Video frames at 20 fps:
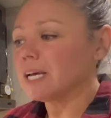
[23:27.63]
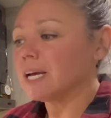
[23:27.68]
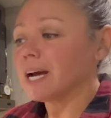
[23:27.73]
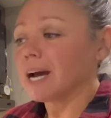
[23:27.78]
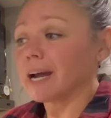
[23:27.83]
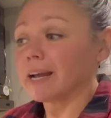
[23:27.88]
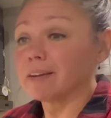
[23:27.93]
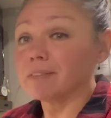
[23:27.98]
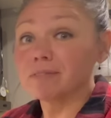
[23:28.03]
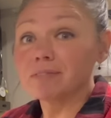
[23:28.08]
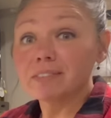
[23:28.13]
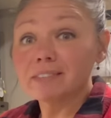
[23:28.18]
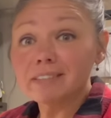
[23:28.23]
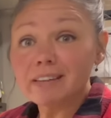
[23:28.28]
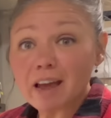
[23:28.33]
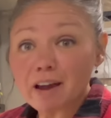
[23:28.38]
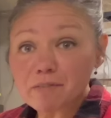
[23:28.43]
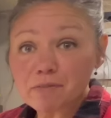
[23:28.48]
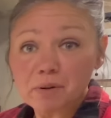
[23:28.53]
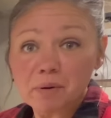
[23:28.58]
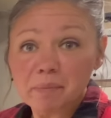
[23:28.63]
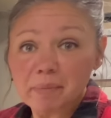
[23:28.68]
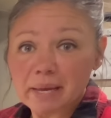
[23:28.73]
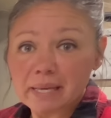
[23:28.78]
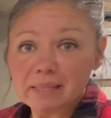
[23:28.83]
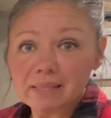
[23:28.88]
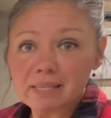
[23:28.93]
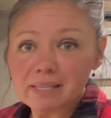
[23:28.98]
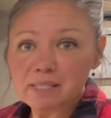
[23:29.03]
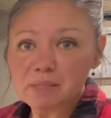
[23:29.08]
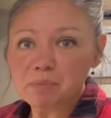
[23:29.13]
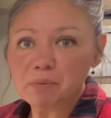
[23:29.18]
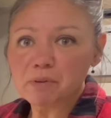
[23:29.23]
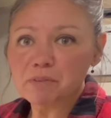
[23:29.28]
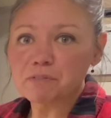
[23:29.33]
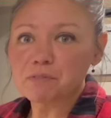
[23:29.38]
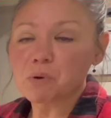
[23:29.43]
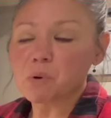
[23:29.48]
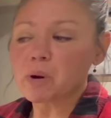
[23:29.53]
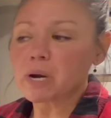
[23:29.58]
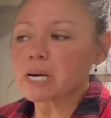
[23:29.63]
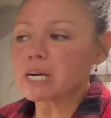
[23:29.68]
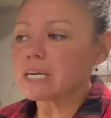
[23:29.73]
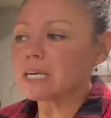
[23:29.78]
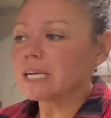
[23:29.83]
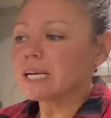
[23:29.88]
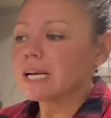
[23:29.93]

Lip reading: I've never made this before.